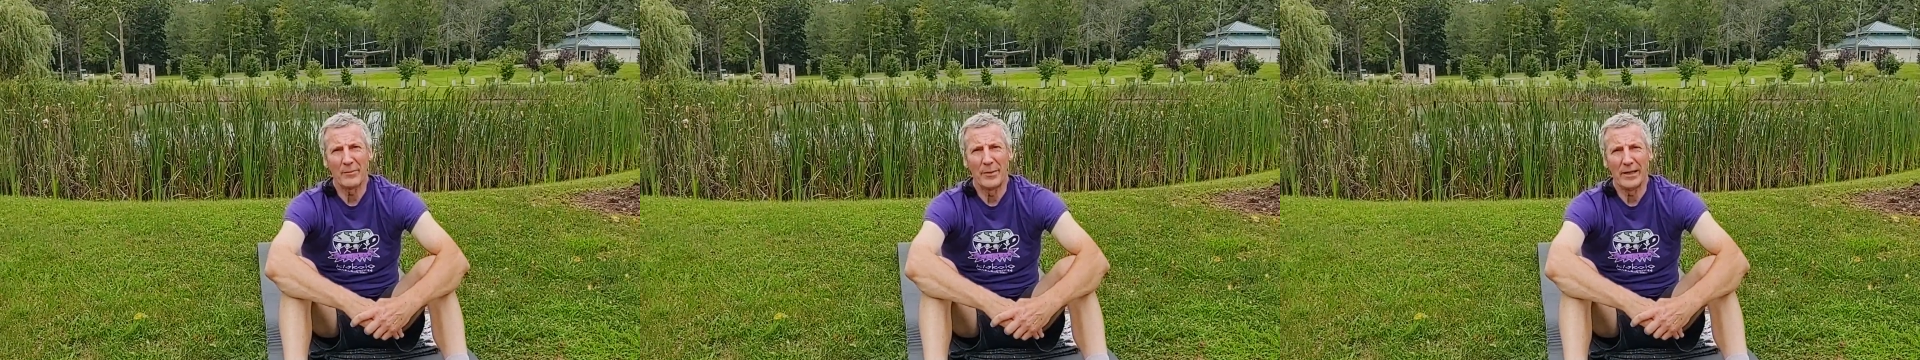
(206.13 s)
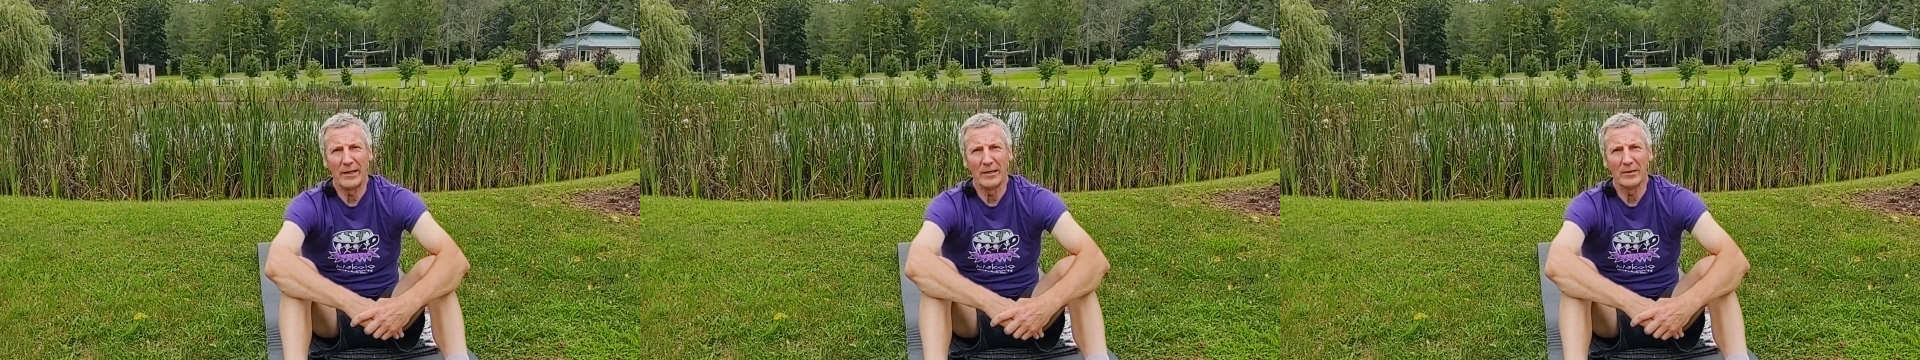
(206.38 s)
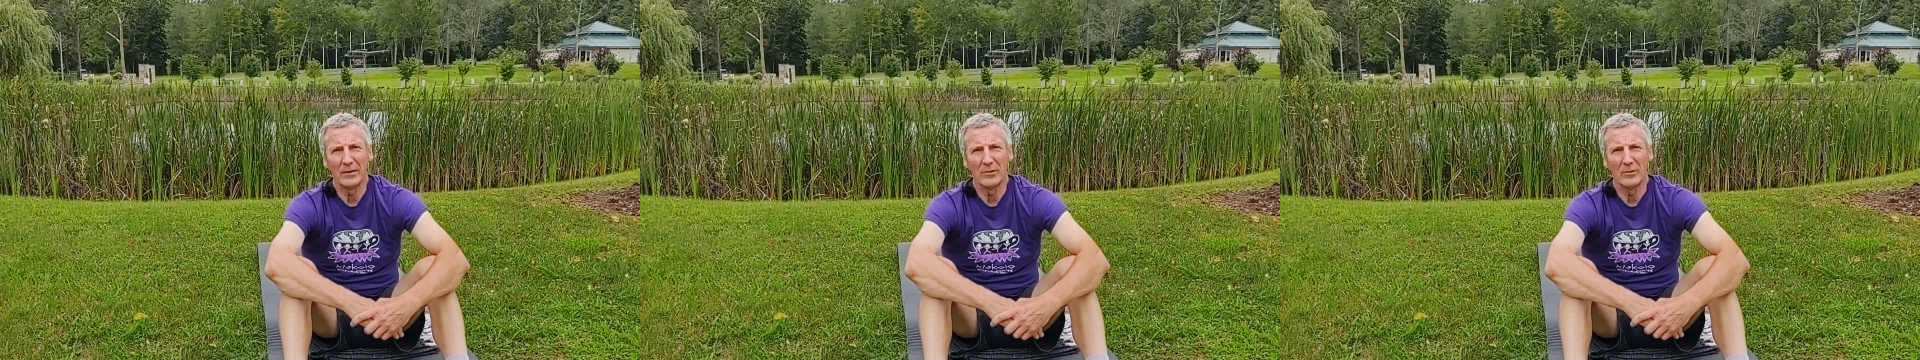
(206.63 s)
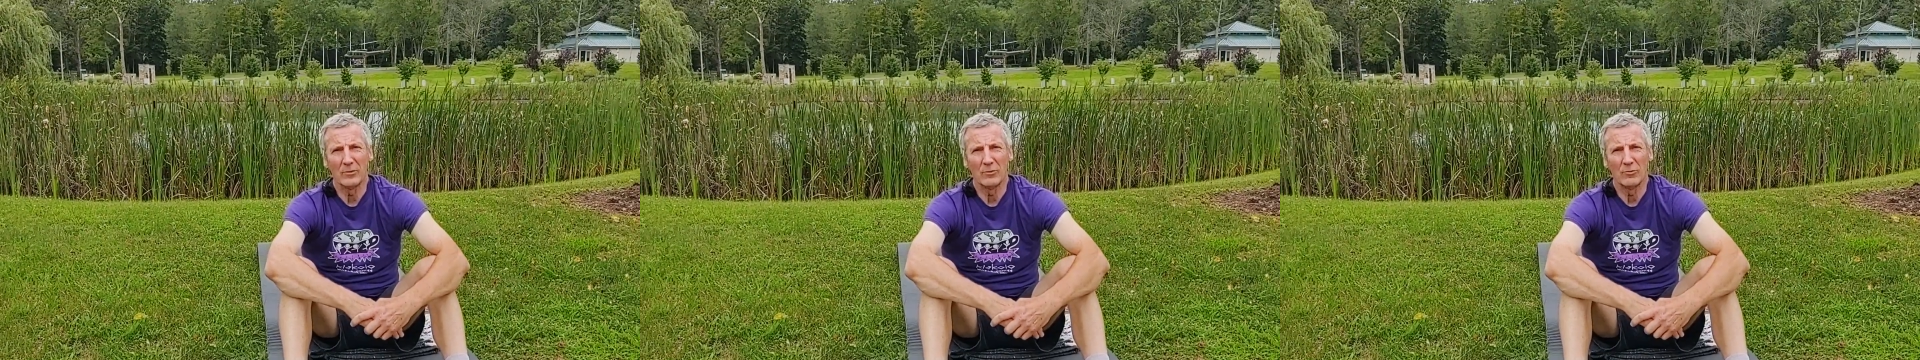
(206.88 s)

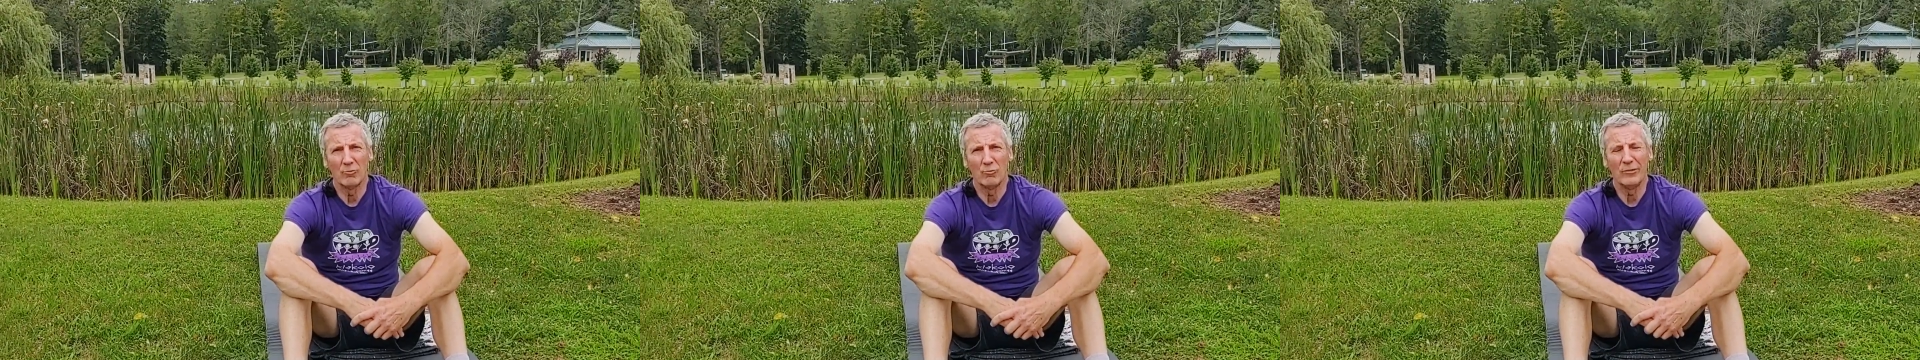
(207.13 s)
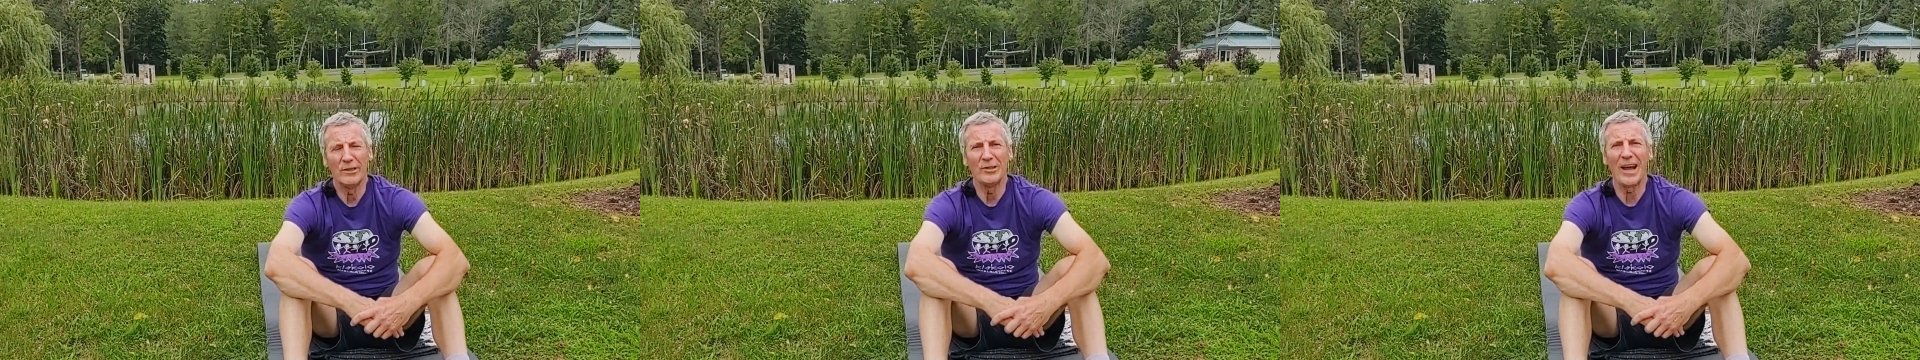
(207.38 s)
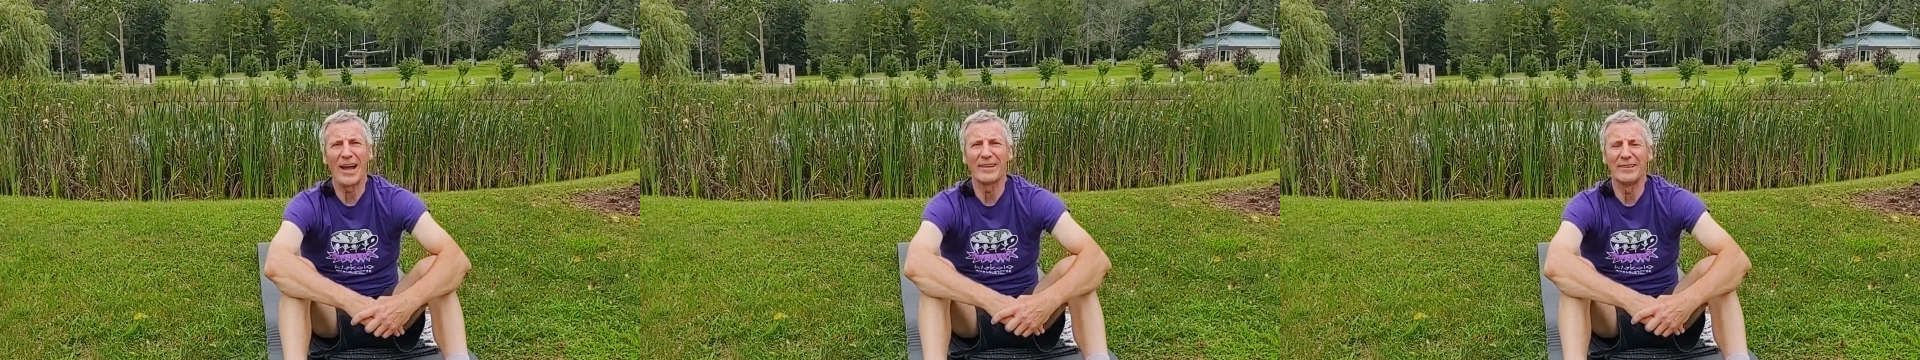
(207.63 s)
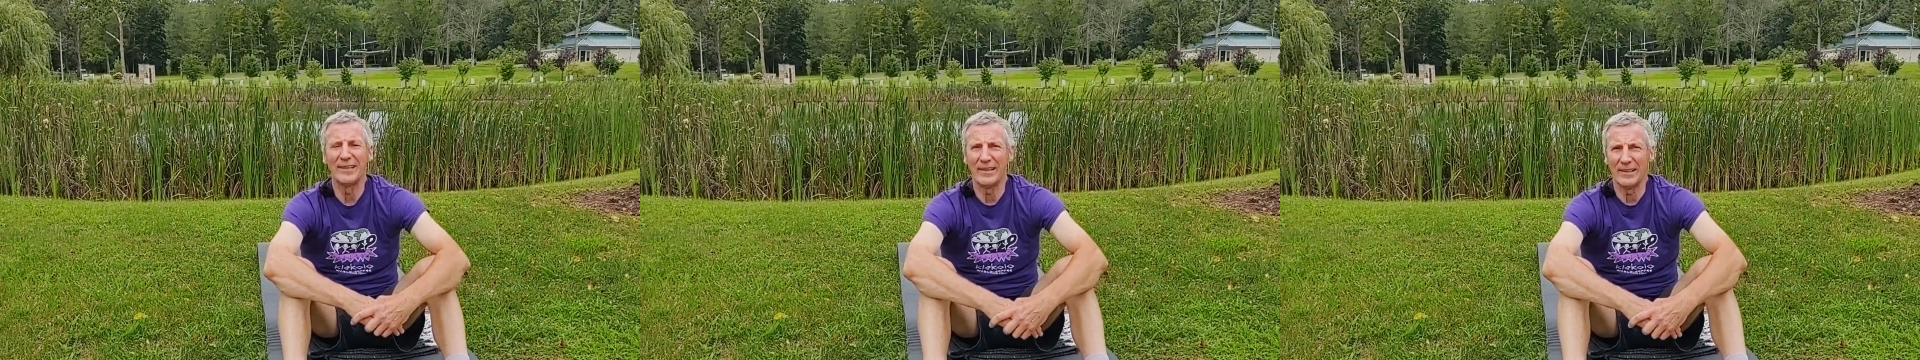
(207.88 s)
been
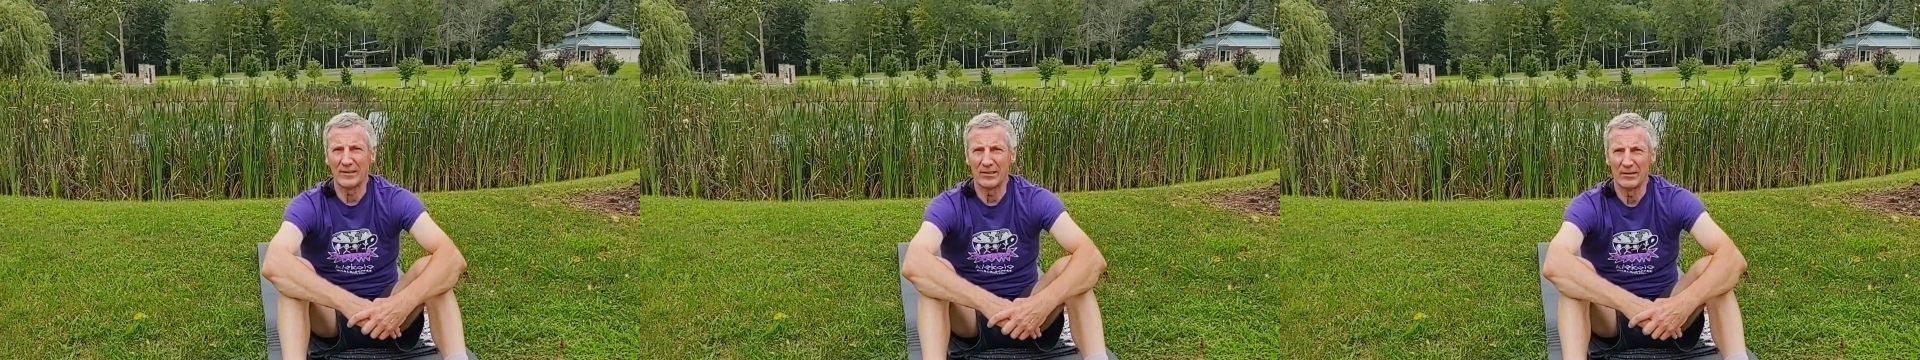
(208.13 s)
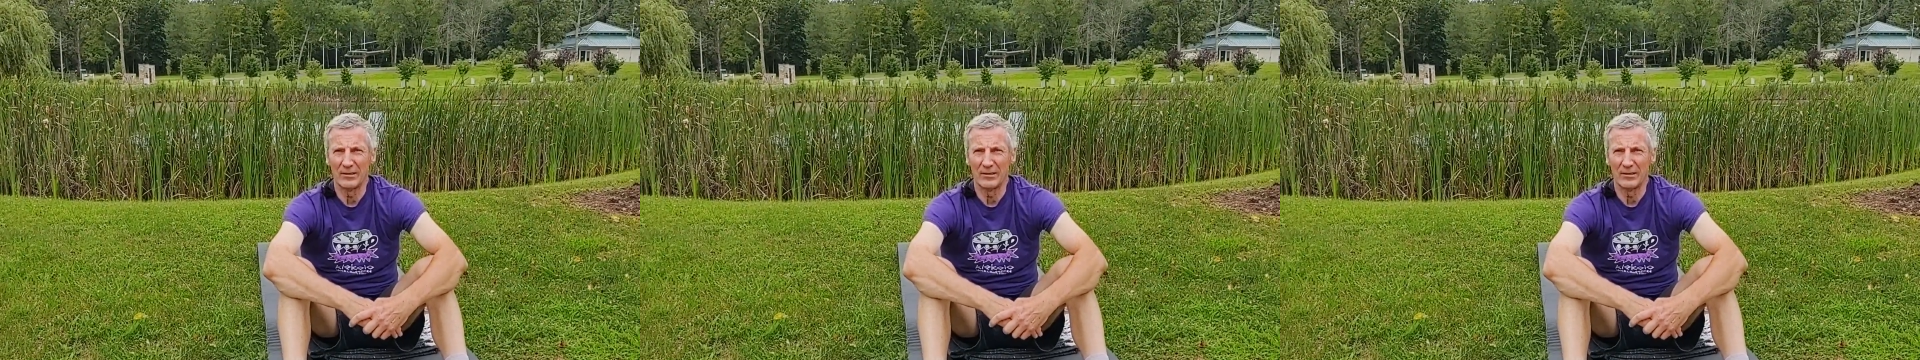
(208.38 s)
rejected